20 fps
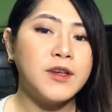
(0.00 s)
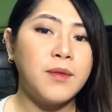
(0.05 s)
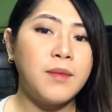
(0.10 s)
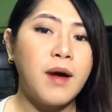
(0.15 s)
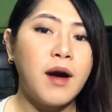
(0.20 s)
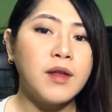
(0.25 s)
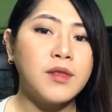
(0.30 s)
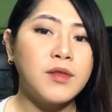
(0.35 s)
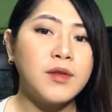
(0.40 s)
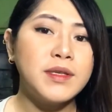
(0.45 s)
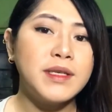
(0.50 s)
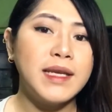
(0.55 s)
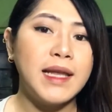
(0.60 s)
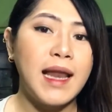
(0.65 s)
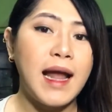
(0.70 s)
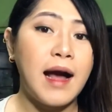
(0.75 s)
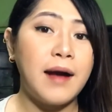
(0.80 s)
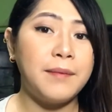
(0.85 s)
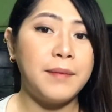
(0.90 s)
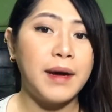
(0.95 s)
mao to
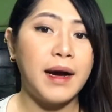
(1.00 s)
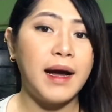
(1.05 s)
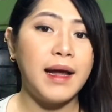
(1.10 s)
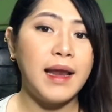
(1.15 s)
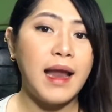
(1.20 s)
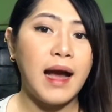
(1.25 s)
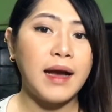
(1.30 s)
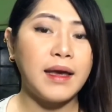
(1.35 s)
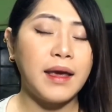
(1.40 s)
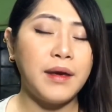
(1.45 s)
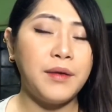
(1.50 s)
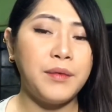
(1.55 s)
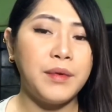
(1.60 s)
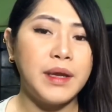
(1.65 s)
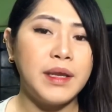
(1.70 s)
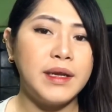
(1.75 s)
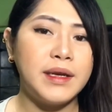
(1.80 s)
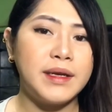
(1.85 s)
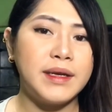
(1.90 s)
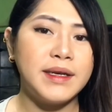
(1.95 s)
sila ang mga lucky
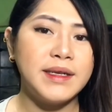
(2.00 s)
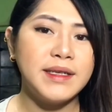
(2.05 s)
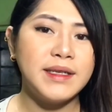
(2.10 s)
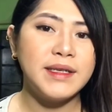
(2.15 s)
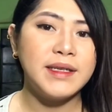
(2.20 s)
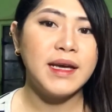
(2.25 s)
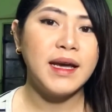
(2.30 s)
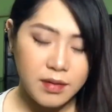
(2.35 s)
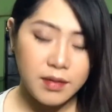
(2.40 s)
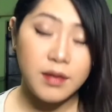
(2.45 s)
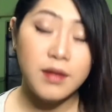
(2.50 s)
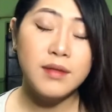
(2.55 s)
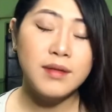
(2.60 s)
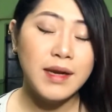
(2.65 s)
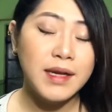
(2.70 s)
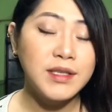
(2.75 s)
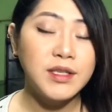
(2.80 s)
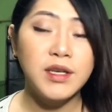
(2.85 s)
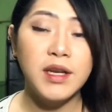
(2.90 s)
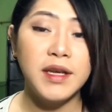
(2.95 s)
winners.
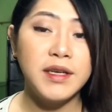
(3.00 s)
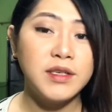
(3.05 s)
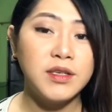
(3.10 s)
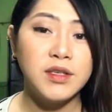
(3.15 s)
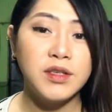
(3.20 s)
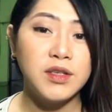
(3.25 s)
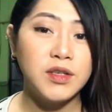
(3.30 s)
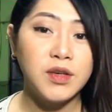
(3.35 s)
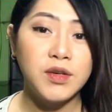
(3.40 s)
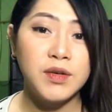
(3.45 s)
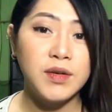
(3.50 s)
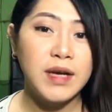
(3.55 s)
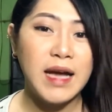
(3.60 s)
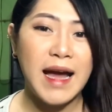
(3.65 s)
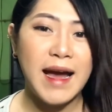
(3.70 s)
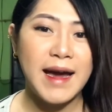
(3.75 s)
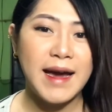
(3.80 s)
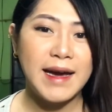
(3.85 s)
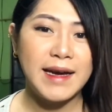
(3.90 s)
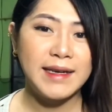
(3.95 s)
Congratulations to you
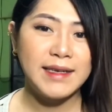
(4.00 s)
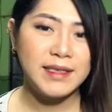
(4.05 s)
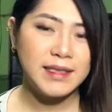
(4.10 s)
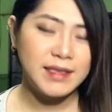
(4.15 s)
guys.